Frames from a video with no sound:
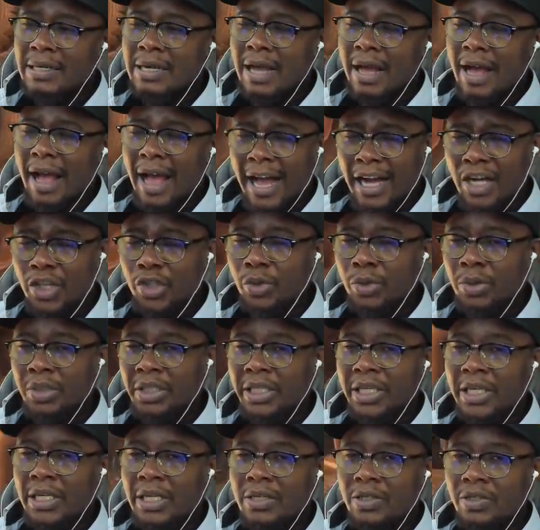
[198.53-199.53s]

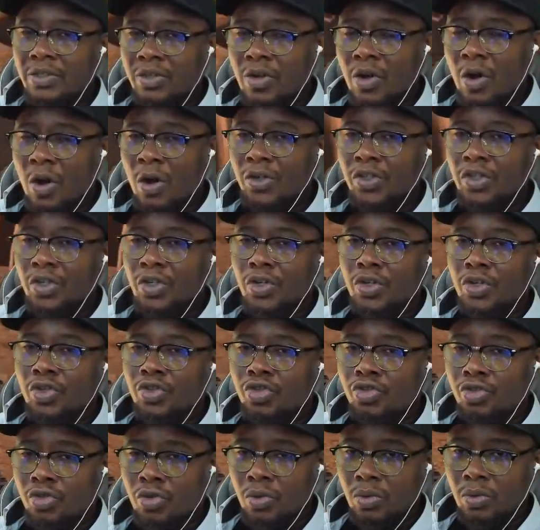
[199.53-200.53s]
actually not
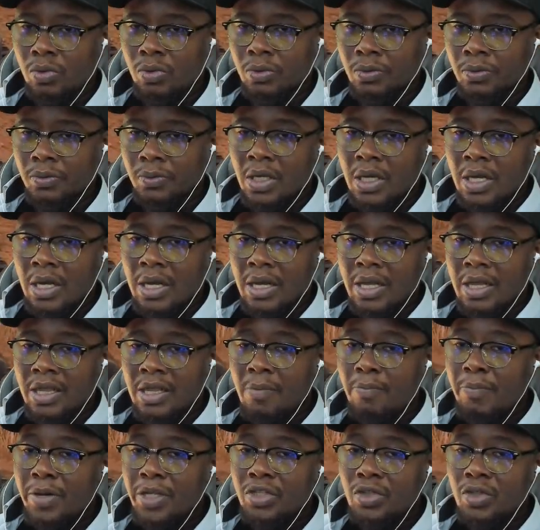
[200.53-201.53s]
true. The
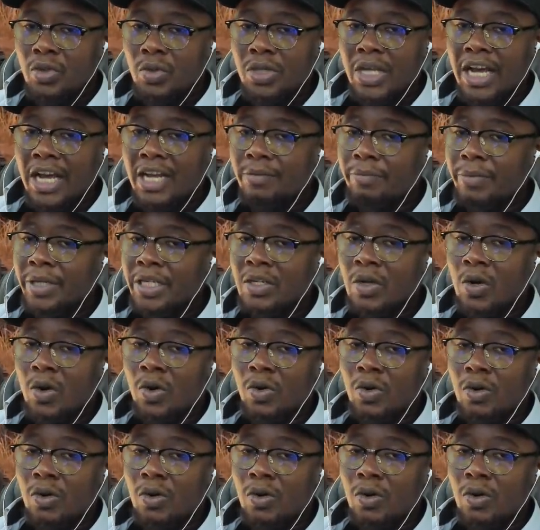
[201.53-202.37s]
pursuit had been going on